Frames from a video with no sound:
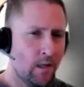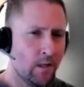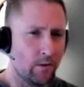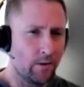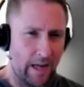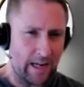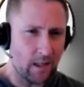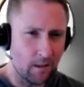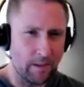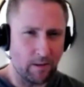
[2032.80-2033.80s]
so that
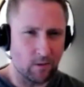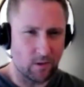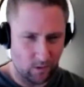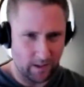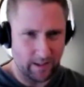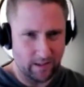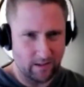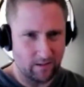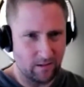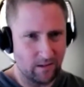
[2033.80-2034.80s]
company was
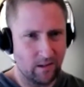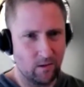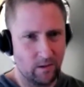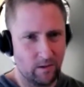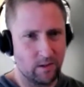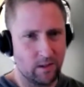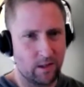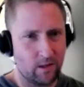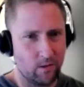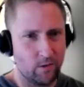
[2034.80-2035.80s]
really, it was a
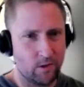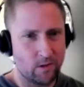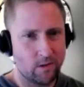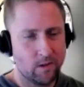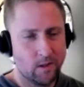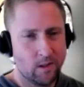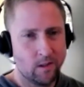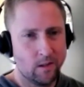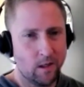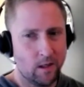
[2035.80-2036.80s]
huge,
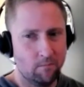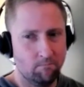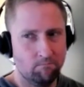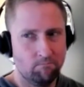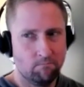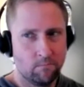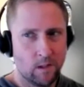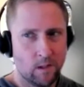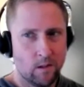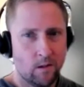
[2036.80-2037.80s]

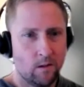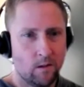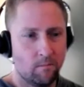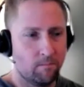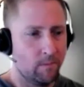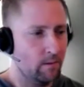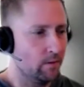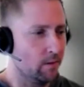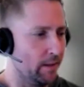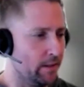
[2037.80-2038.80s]
it
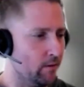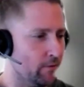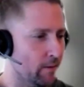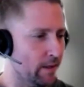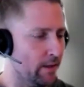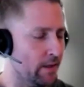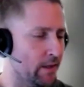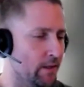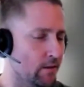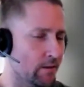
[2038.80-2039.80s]
was a big deal for me. And
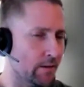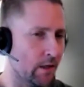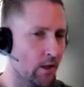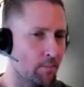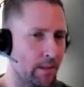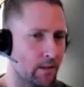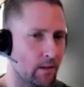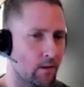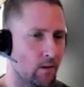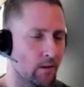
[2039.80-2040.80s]
then the other piece,
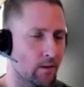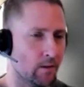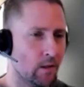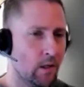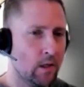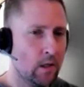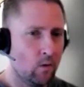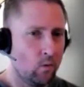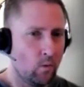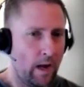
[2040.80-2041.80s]
though, is
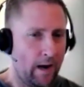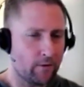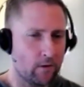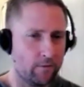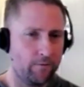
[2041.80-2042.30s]
after